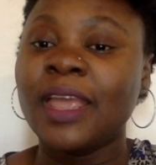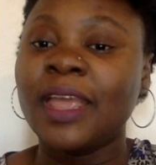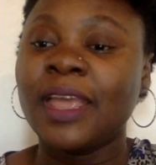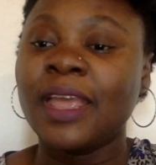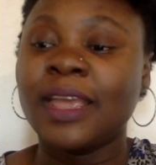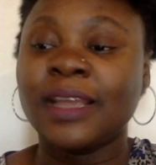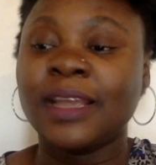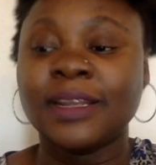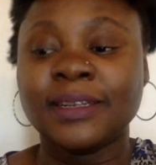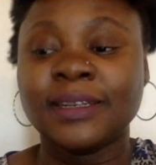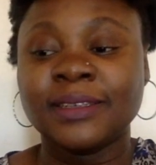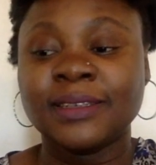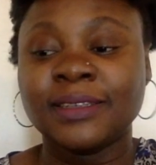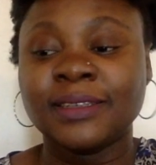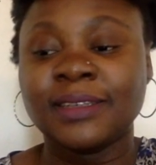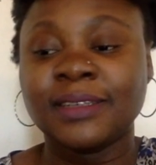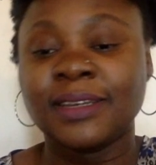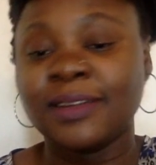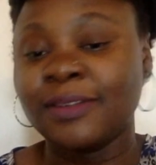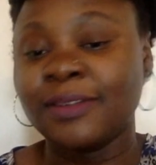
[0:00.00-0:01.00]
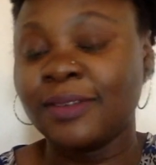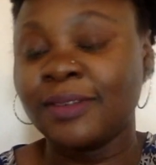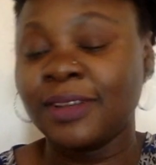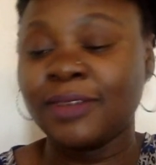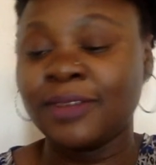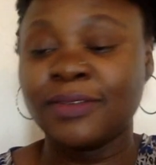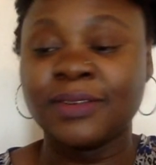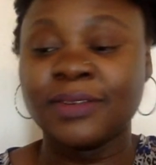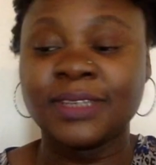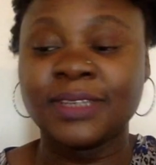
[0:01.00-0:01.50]
And
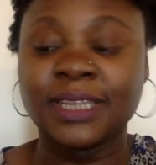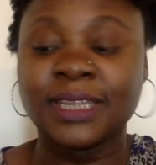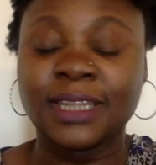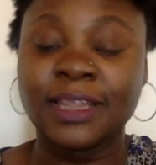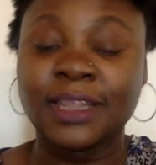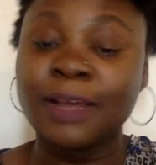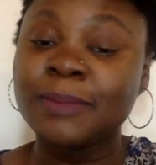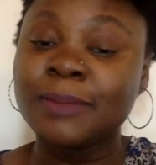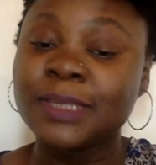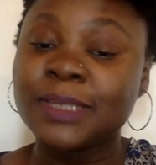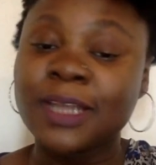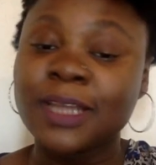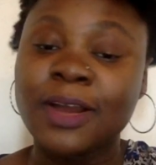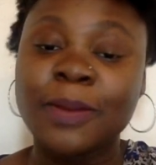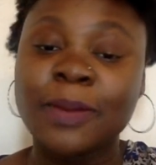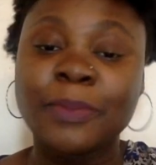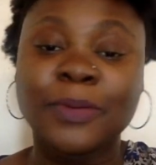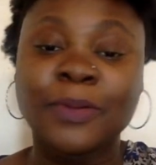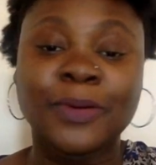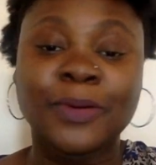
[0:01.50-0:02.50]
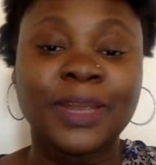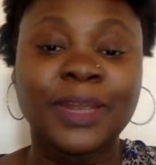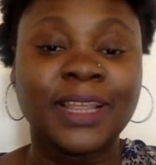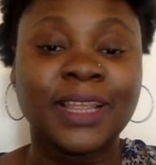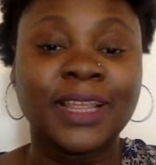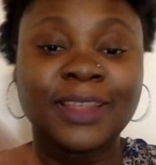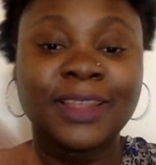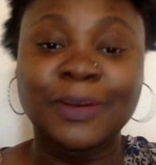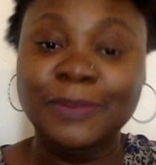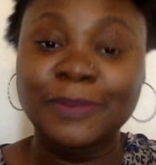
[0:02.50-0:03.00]
give us a thumbs up or a
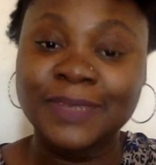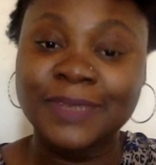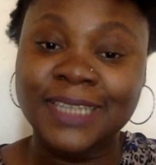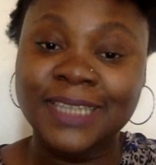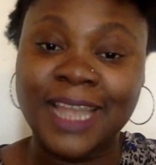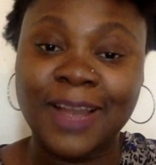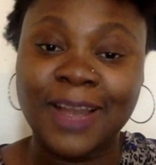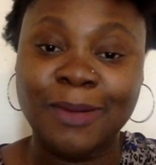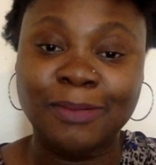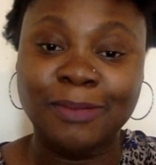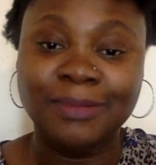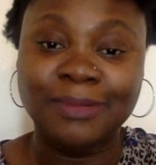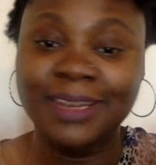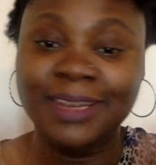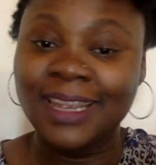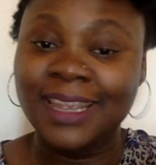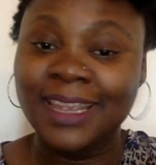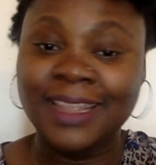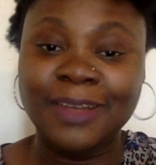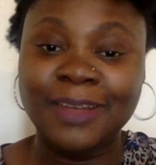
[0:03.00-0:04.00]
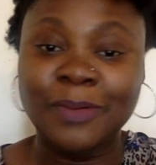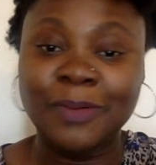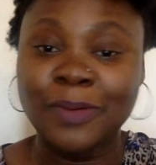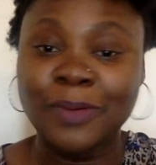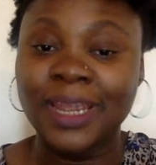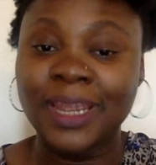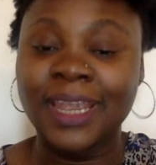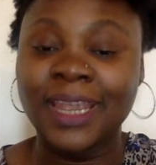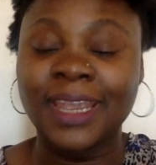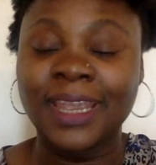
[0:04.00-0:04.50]
thumbs down. Either
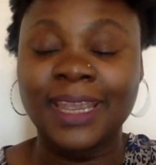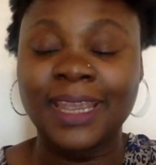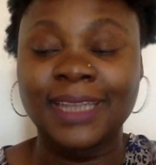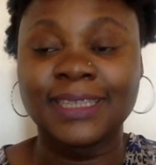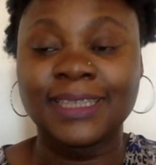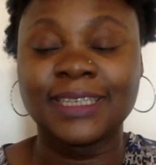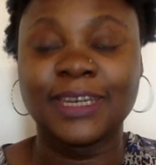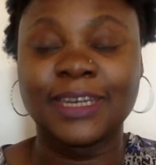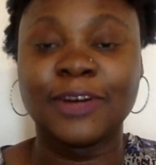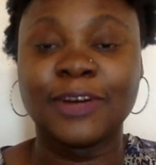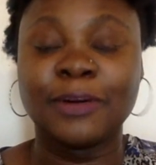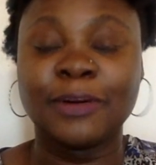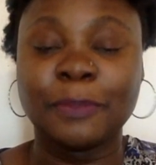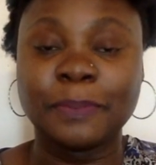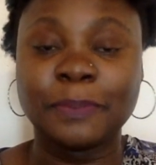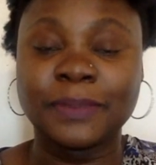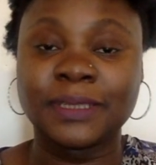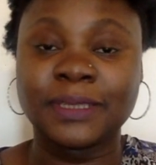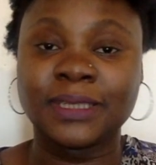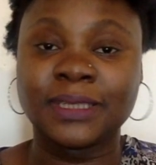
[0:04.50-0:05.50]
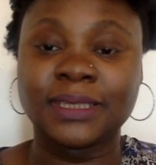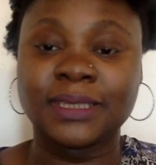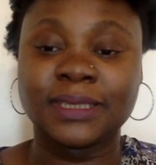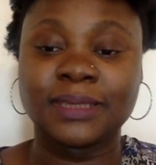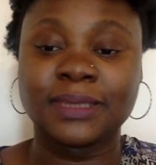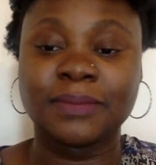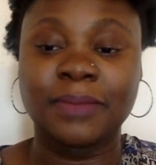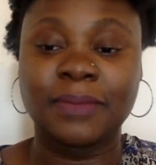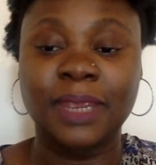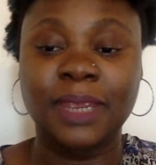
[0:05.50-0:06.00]
way, it
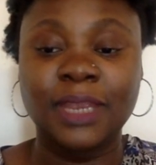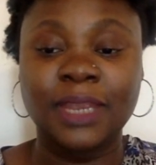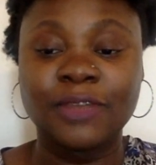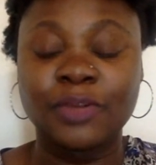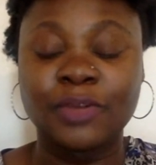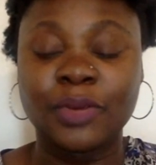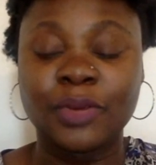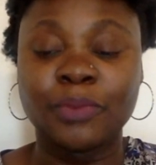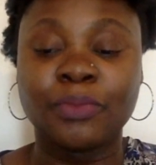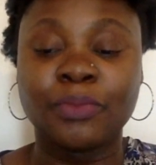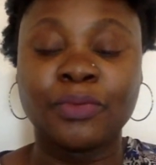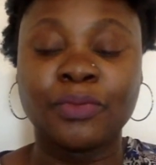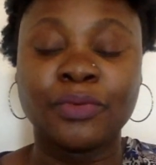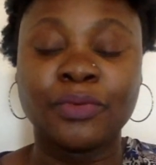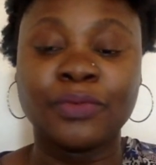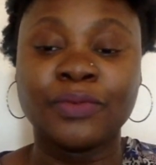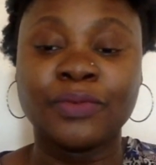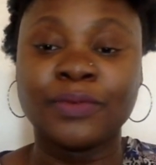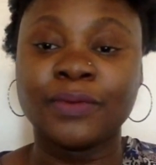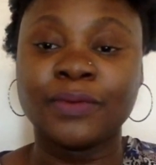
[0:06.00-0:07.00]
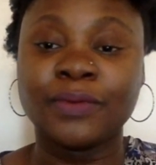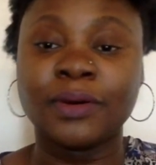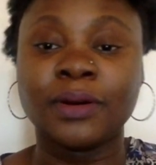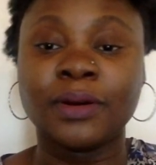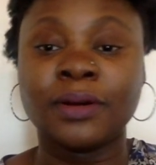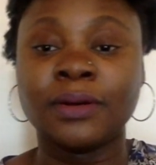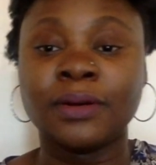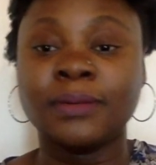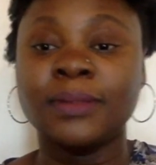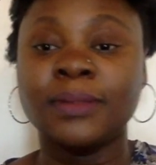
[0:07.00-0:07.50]
helps me to improve
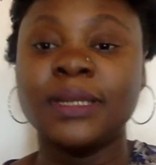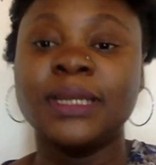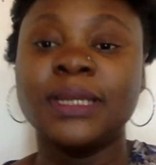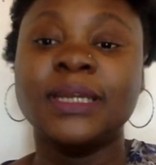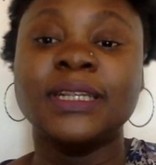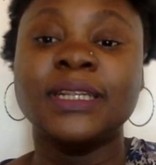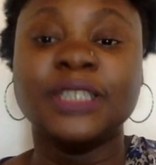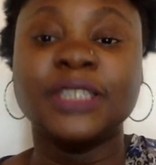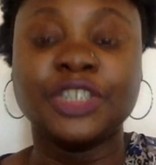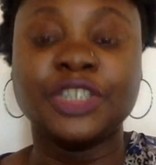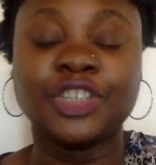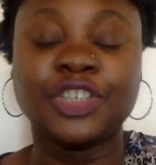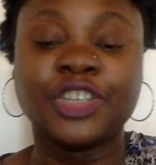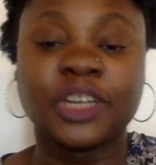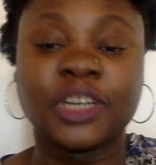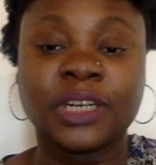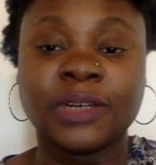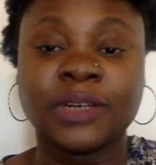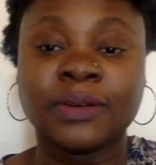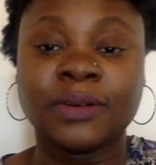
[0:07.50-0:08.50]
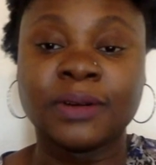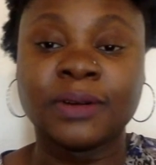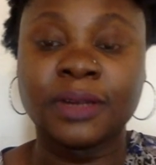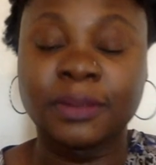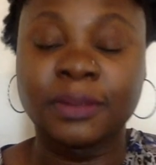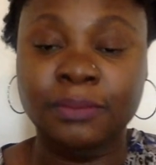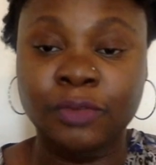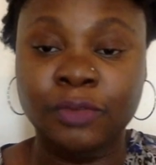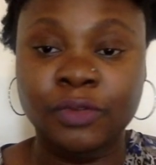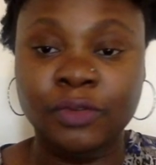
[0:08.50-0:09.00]
this channel
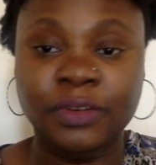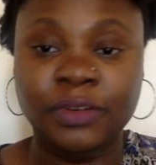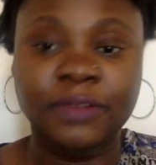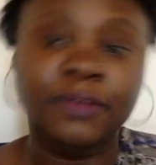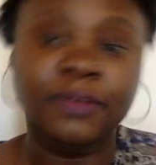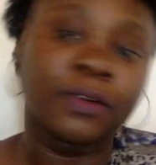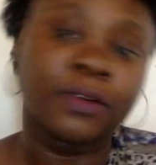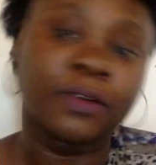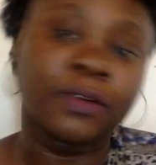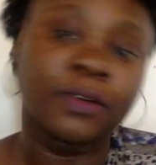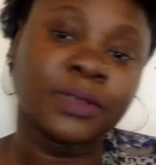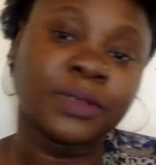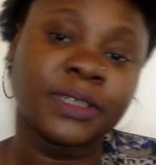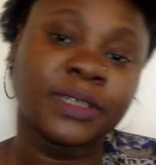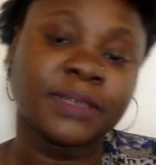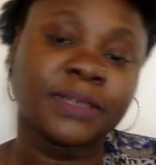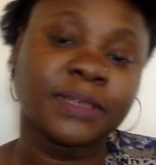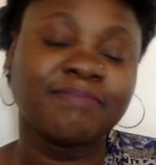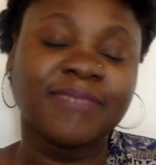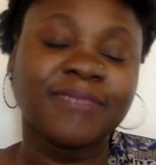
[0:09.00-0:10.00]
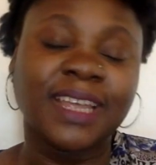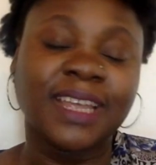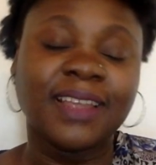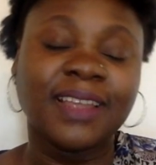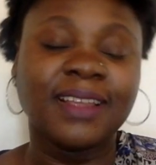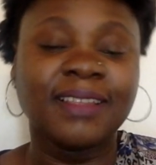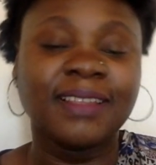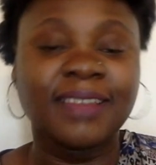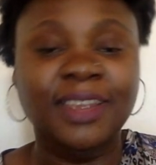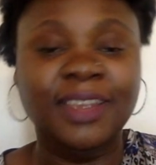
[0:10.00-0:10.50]
and move it forward.
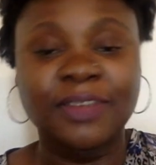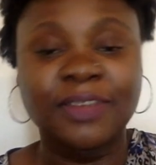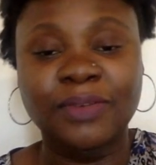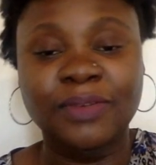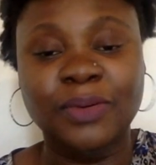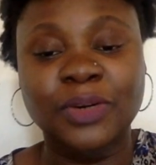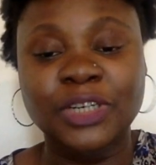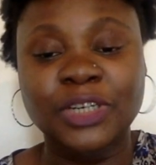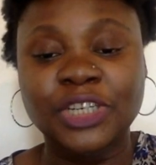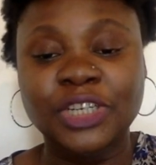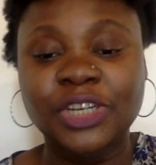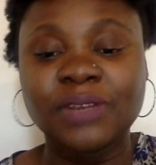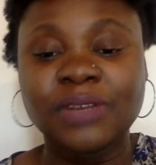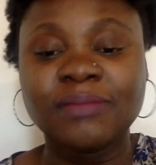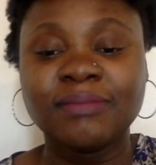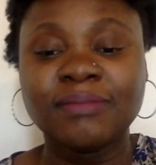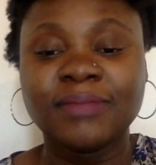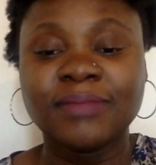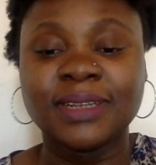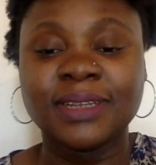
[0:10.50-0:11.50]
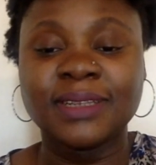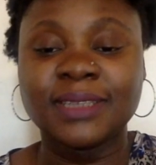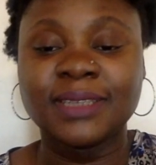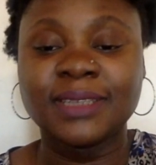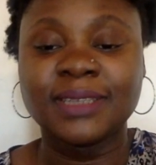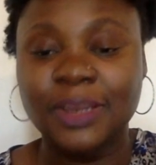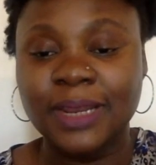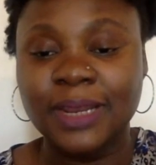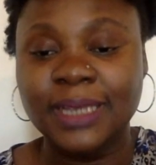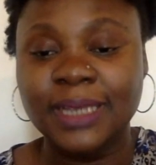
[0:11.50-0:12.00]
Thank you for watching and
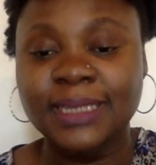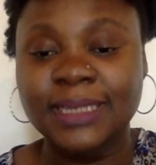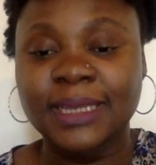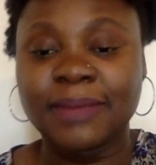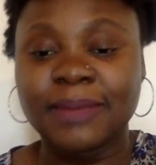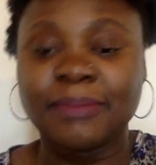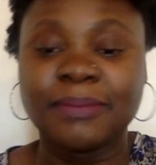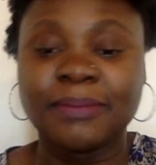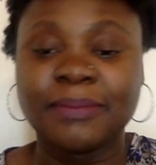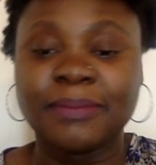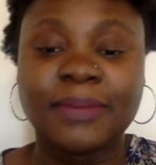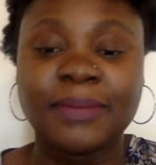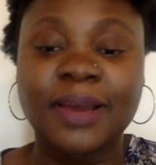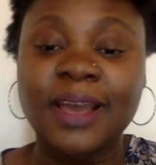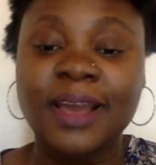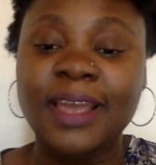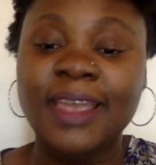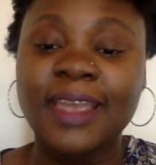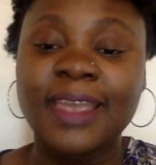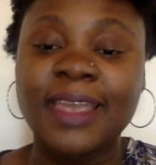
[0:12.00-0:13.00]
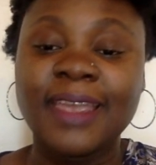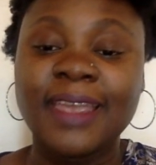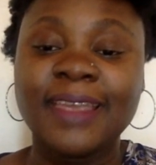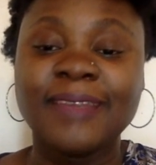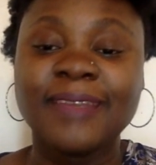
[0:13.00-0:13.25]
see you next time. Bye.